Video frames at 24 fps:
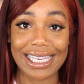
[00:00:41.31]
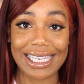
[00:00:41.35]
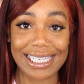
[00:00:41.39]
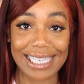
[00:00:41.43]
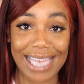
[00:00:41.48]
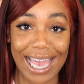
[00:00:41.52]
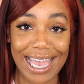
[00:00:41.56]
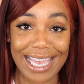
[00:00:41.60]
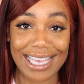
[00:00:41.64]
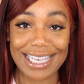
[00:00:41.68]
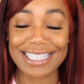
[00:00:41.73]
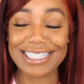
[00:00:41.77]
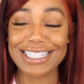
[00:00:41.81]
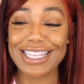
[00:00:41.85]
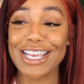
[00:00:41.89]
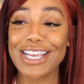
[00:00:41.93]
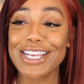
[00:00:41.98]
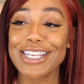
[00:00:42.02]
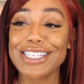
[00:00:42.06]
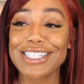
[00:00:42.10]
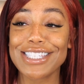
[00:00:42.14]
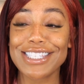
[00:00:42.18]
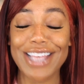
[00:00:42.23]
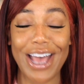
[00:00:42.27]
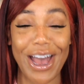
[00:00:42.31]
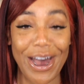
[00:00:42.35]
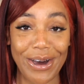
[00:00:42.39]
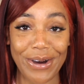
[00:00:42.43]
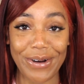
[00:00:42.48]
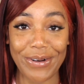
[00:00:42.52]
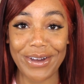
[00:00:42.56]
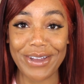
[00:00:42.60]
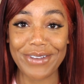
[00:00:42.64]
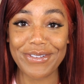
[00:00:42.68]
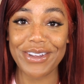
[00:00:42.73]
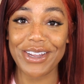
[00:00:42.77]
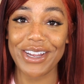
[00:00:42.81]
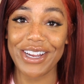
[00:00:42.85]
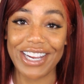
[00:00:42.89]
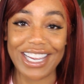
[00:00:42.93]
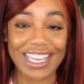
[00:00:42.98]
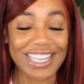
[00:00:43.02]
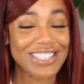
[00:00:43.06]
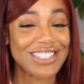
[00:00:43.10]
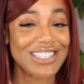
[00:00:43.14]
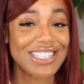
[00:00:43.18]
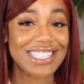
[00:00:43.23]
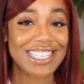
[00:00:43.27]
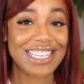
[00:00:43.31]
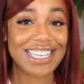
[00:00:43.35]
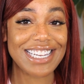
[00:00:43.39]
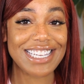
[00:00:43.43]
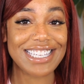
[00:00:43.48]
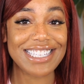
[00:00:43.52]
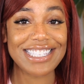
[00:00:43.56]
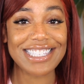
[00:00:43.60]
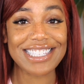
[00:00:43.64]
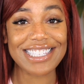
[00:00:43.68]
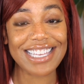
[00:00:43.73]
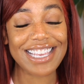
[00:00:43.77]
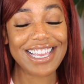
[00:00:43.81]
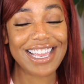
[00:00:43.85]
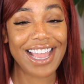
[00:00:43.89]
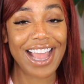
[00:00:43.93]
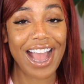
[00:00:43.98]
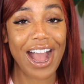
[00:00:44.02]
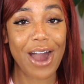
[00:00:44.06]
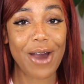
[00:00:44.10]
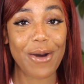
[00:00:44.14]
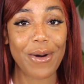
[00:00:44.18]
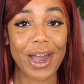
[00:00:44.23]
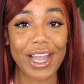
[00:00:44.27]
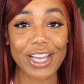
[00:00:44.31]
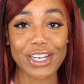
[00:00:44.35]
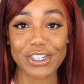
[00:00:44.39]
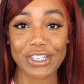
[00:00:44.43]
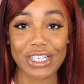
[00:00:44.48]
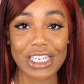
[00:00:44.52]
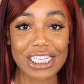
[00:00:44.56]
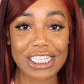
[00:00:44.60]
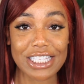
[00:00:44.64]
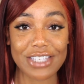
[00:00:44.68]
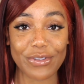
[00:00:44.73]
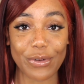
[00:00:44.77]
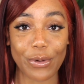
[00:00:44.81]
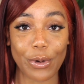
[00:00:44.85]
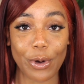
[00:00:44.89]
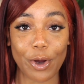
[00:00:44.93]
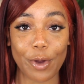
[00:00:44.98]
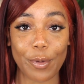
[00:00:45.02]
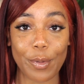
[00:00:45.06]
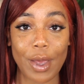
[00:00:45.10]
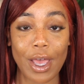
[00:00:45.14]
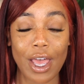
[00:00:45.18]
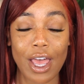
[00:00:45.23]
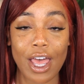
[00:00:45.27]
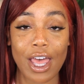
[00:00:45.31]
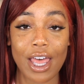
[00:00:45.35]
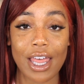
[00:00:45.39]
Yikes. So if you're interested in seeing how I transform